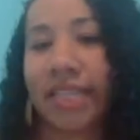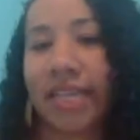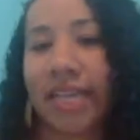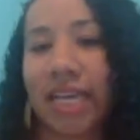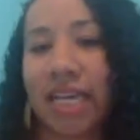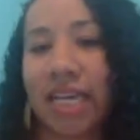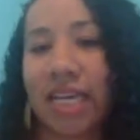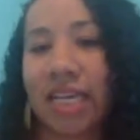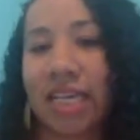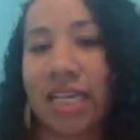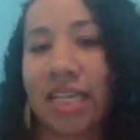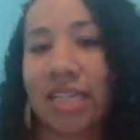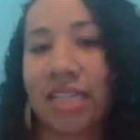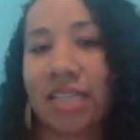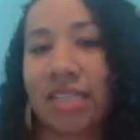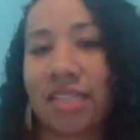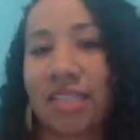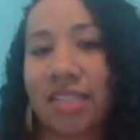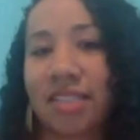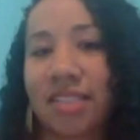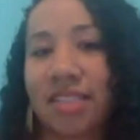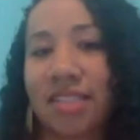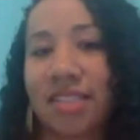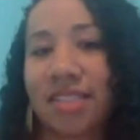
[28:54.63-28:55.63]
a great week,
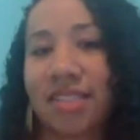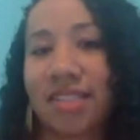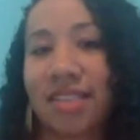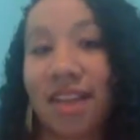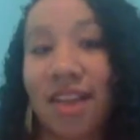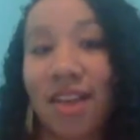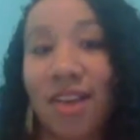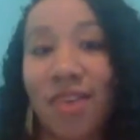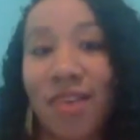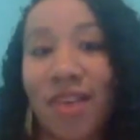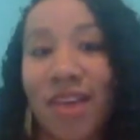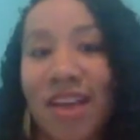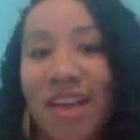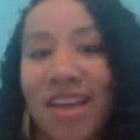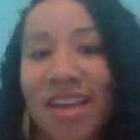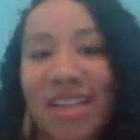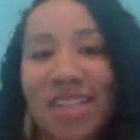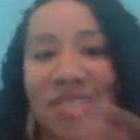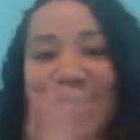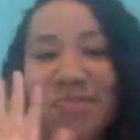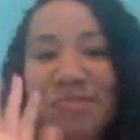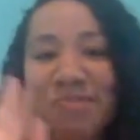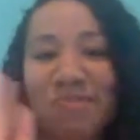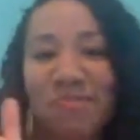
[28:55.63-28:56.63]
Bachelor
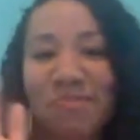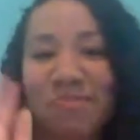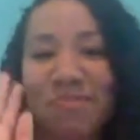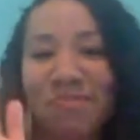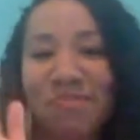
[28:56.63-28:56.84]
Nation!